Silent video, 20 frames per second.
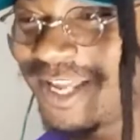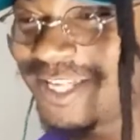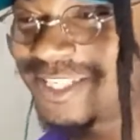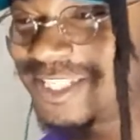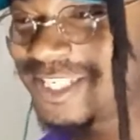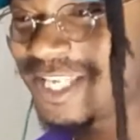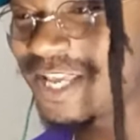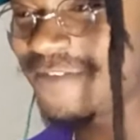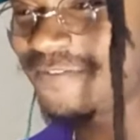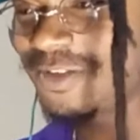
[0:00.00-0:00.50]
why
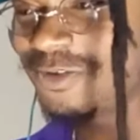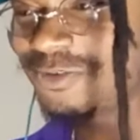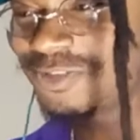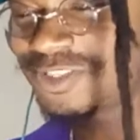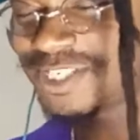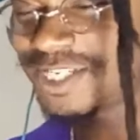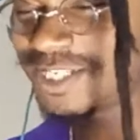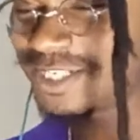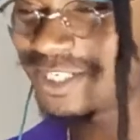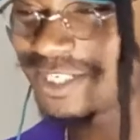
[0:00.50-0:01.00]
she's giving you
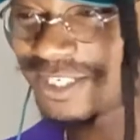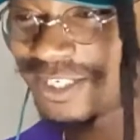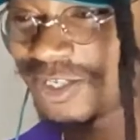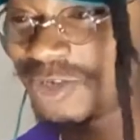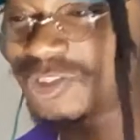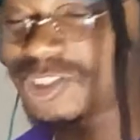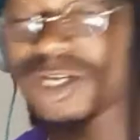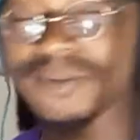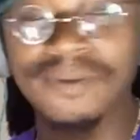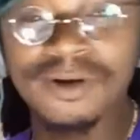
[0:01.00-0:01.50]
shit, nigga.
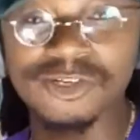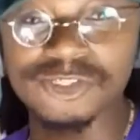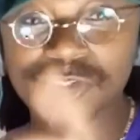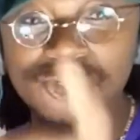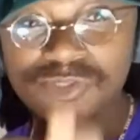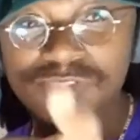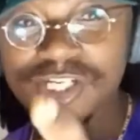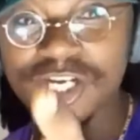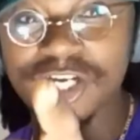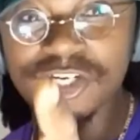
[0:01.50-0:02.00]
You talk about
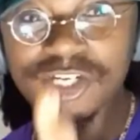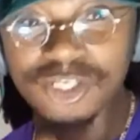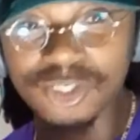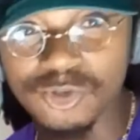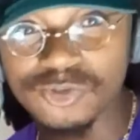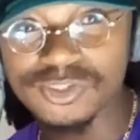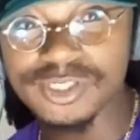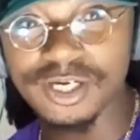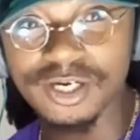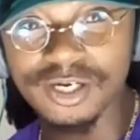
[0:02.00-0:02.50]
you scared to
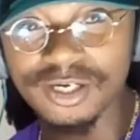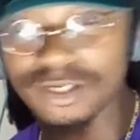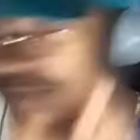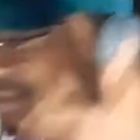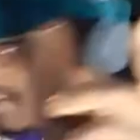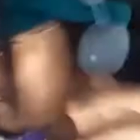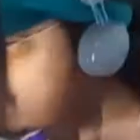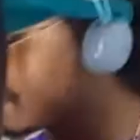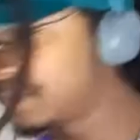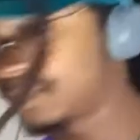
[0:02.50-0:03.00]
lose her?
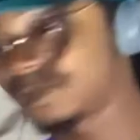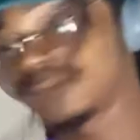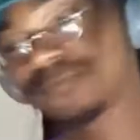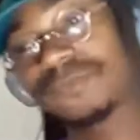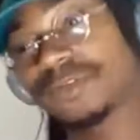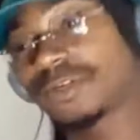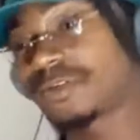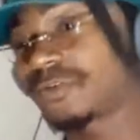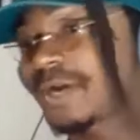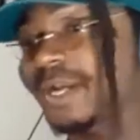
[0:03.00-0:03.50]

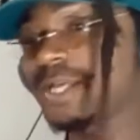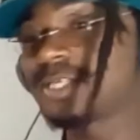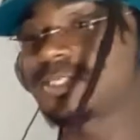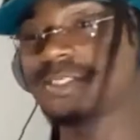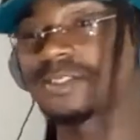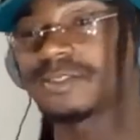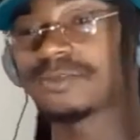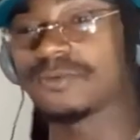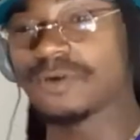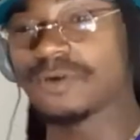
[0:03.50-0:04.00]
Crazy.